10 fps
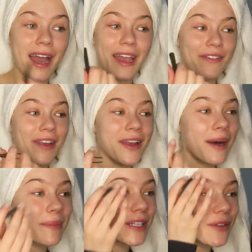I have
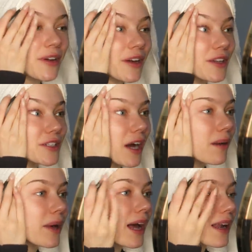not been doing a good
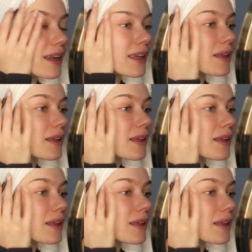job at